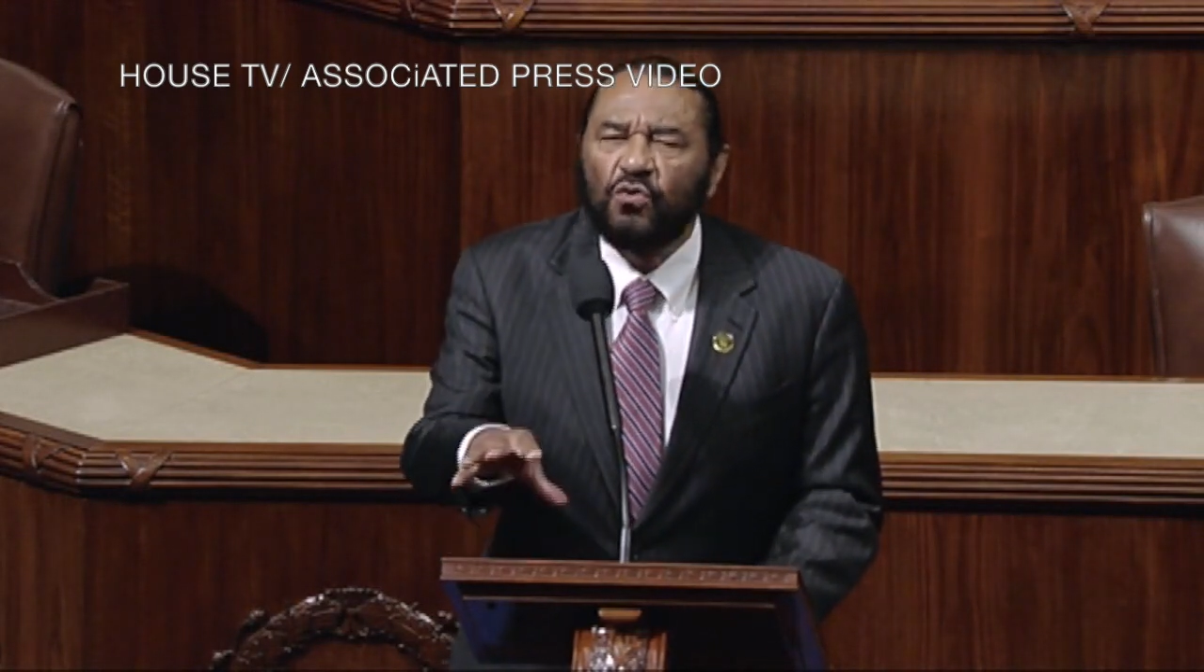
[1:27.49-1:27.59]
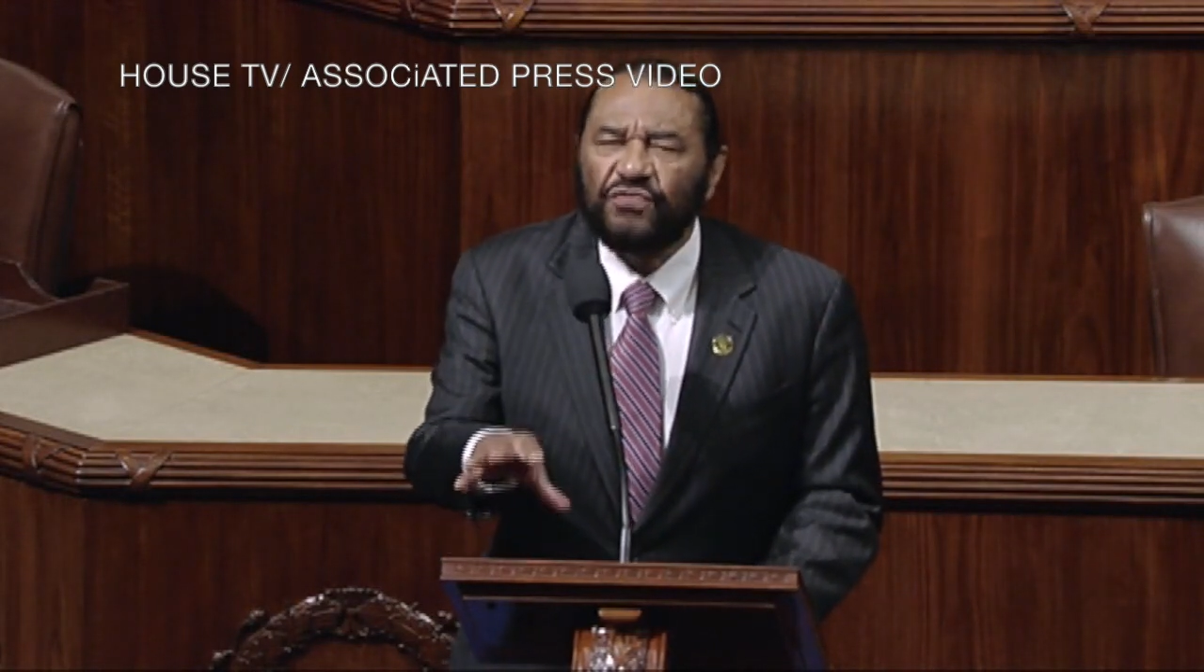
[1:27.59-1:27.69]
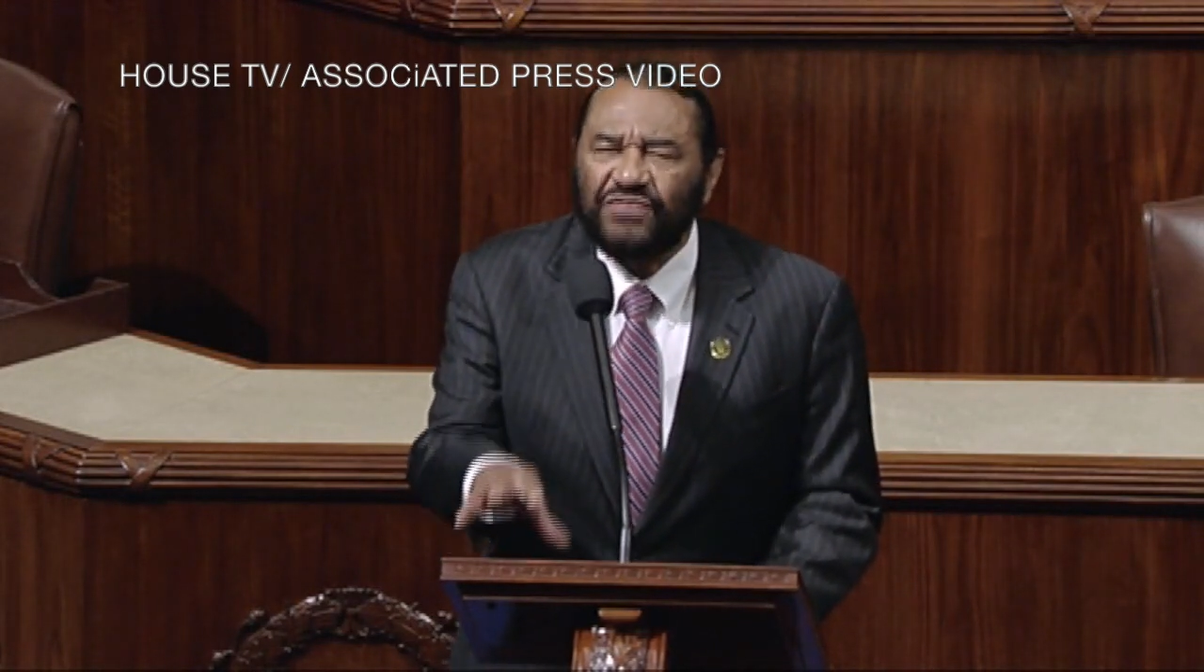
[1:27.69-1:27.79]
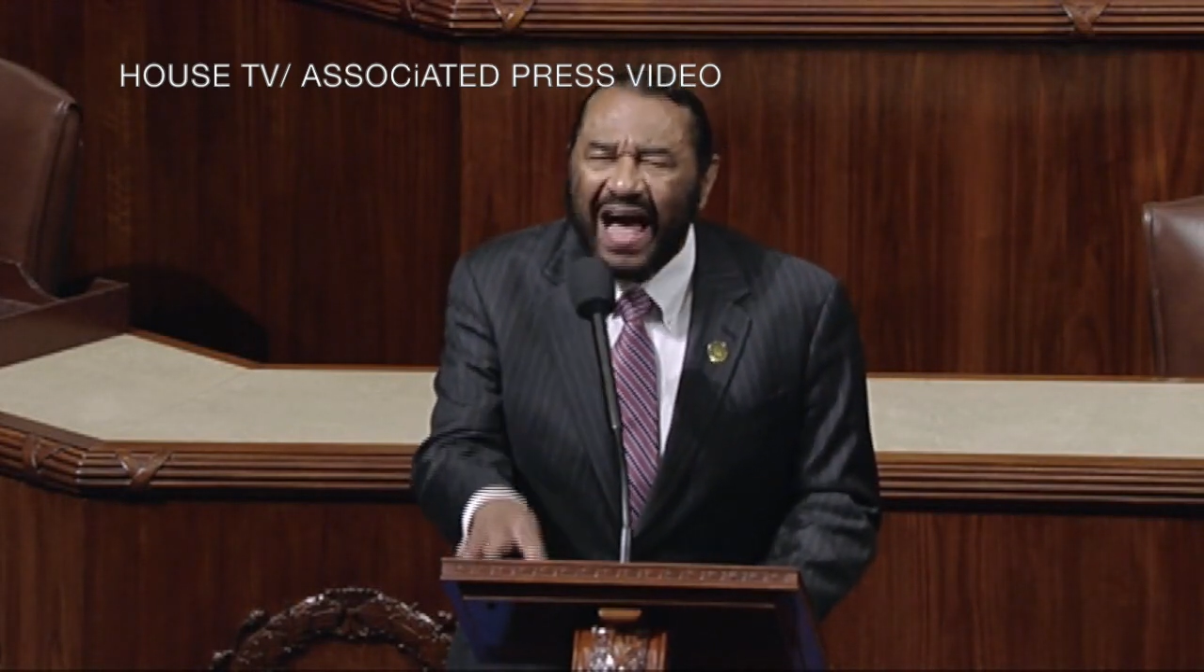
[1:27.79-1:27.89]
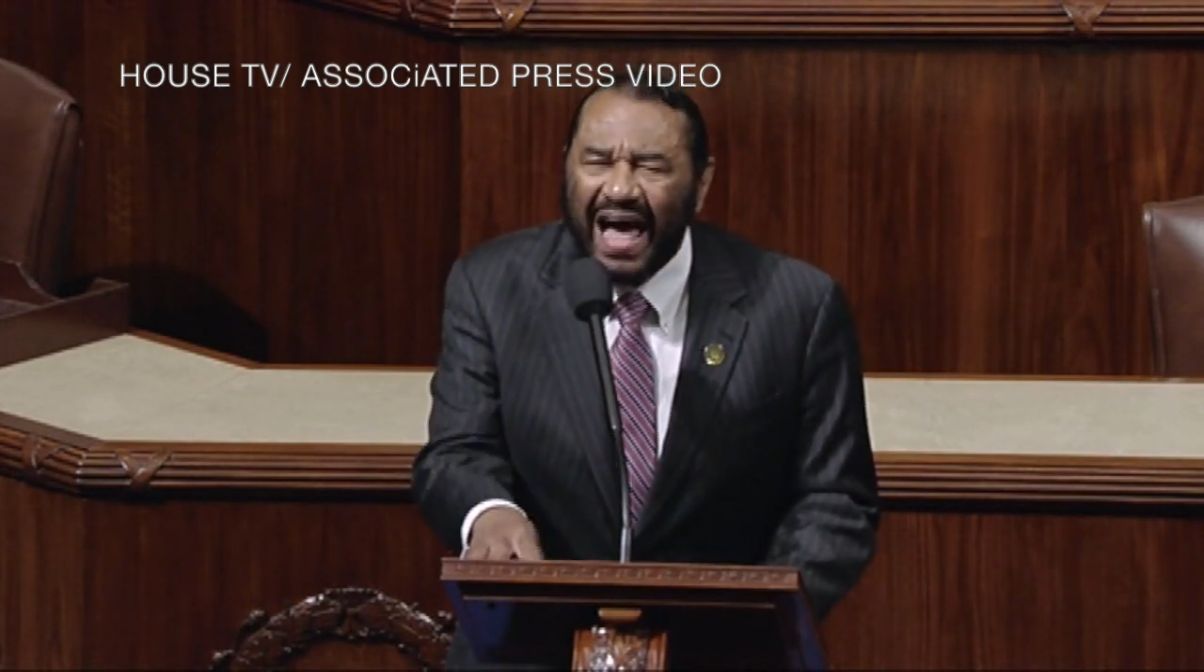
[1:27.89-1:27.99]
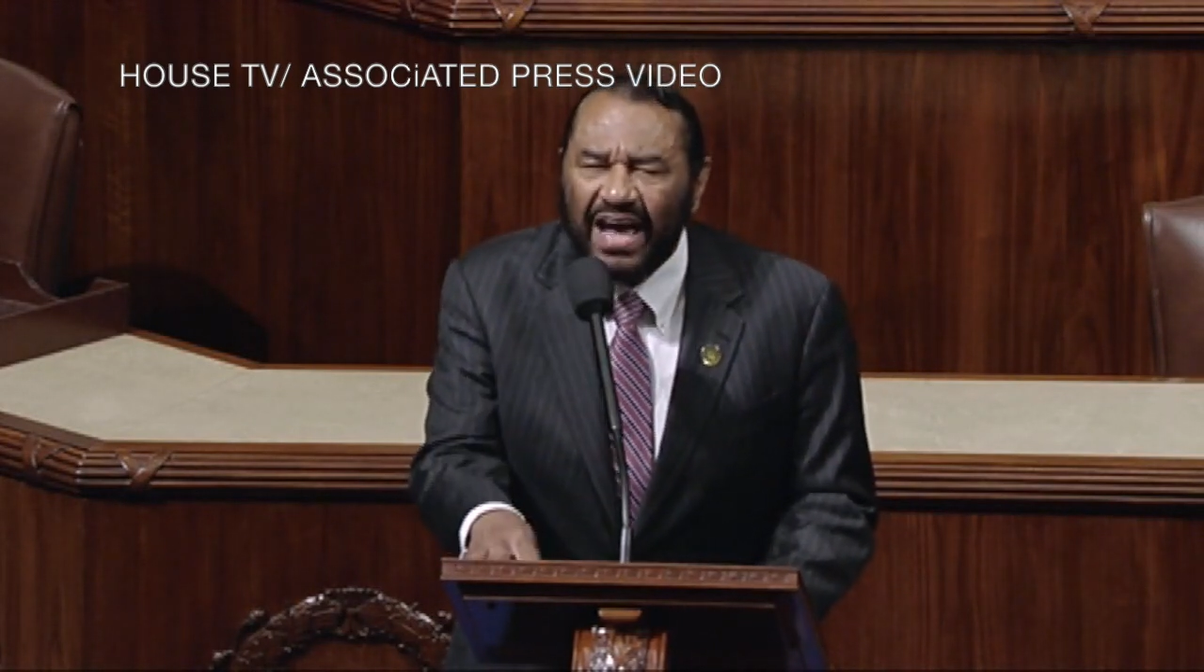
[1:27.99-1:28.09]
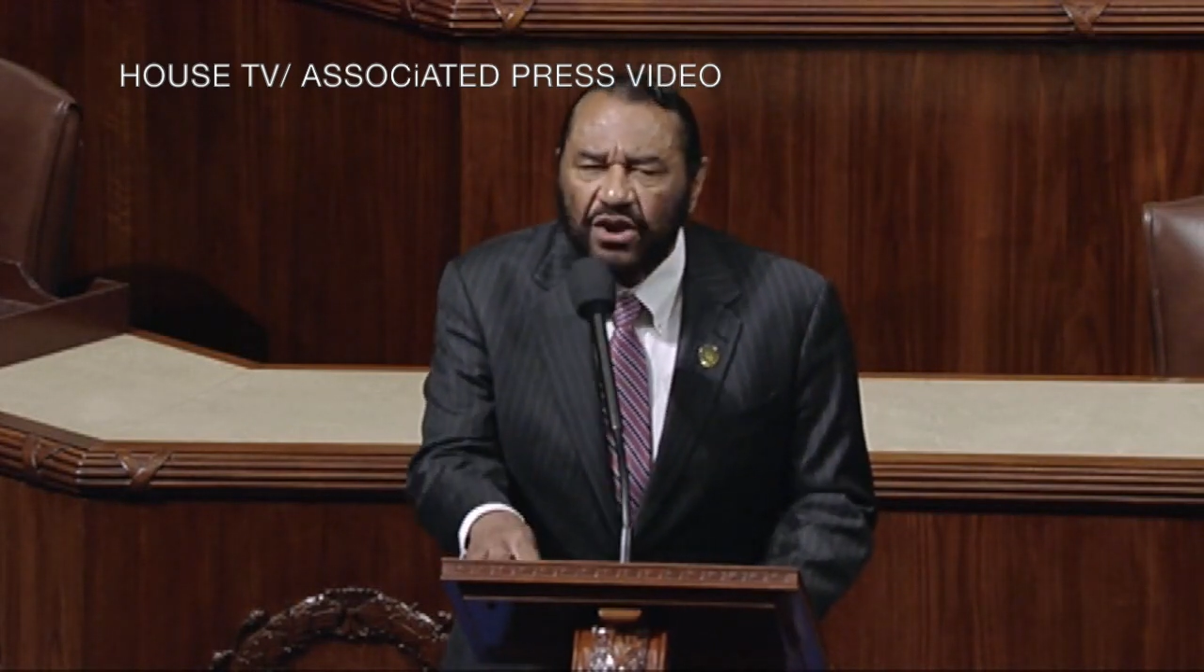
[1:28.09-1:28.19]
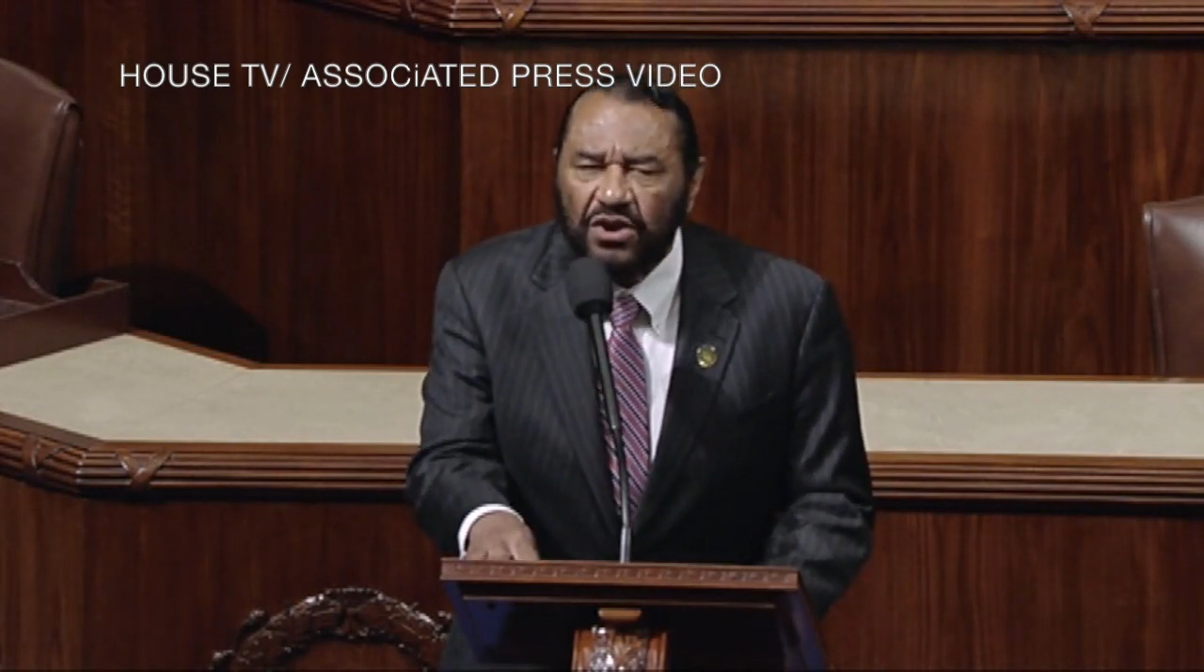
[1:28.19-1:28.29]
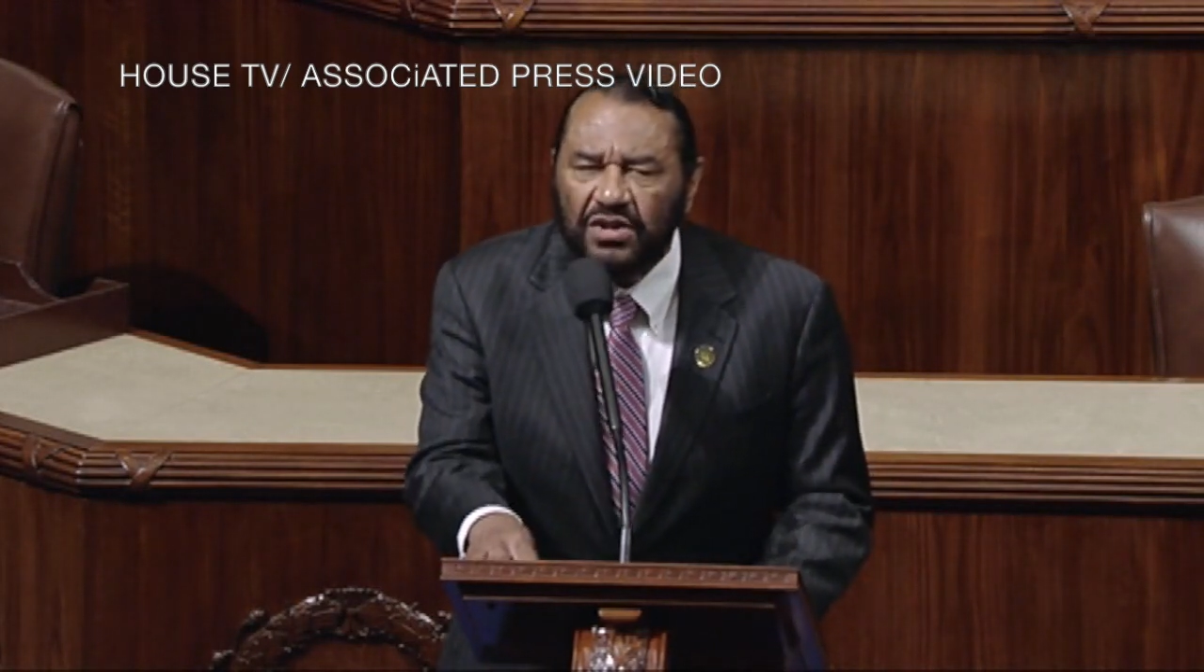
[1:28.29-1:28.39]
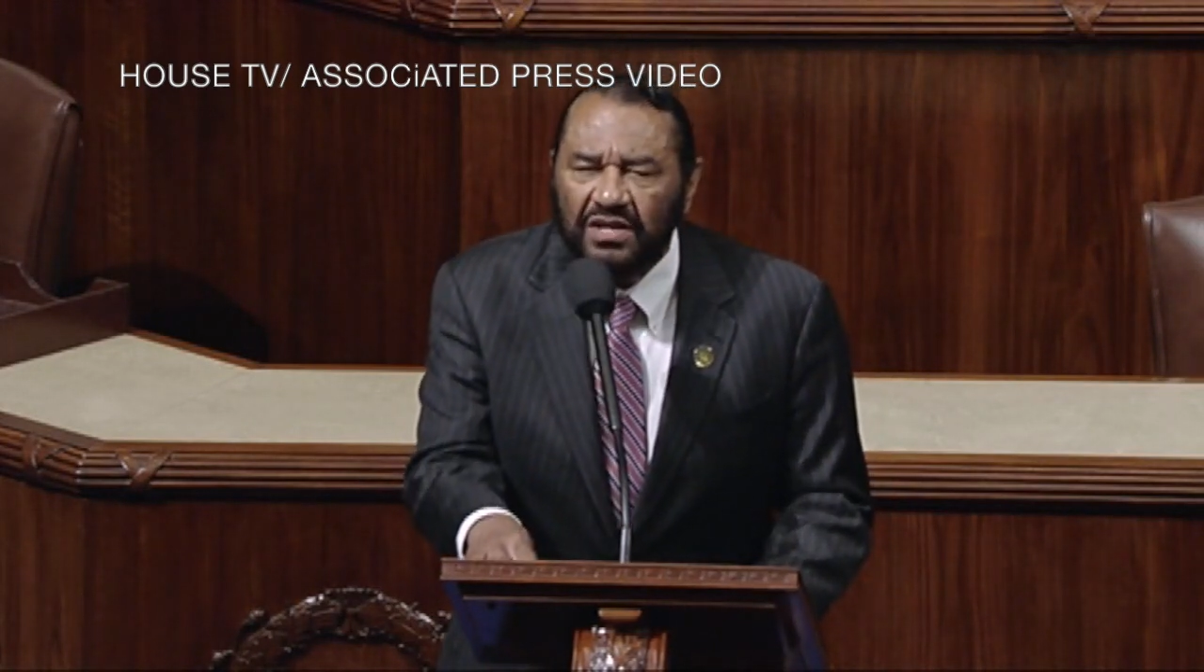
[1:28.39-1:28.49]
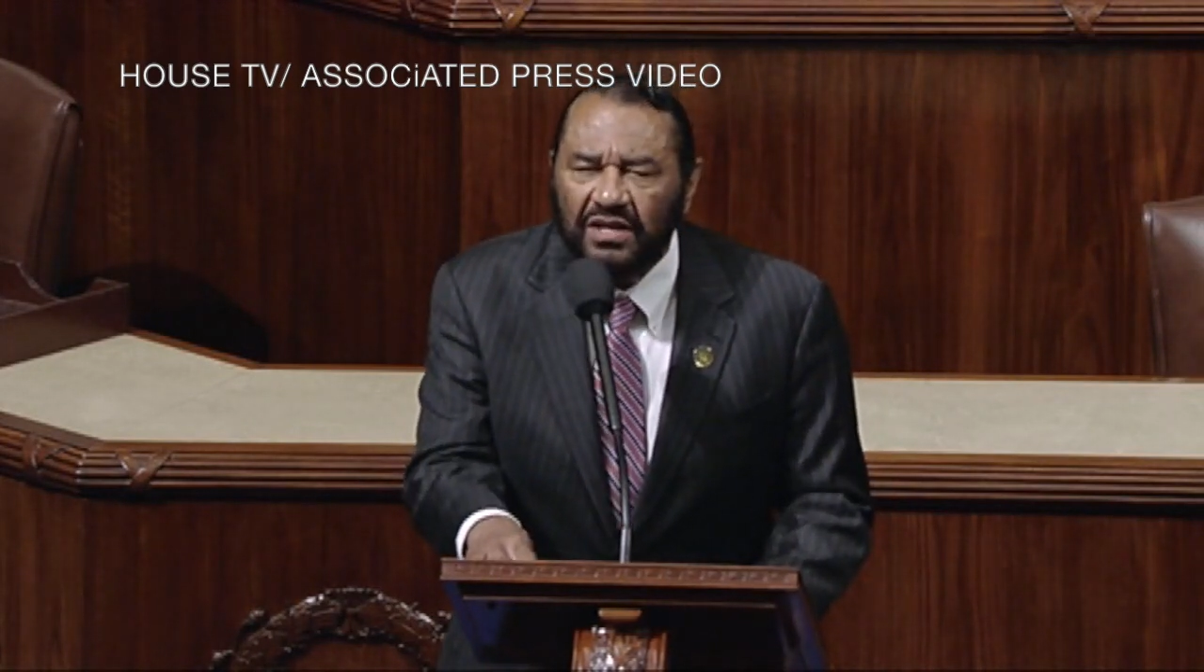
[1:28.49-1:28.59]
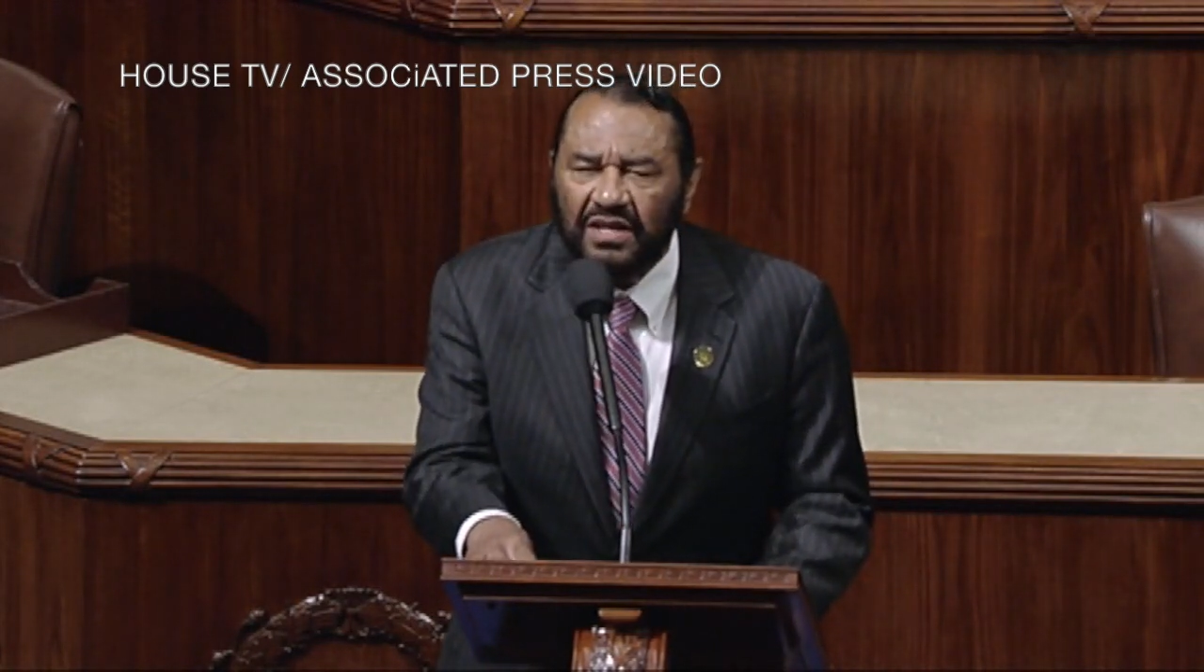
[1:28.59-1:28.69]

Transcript: fired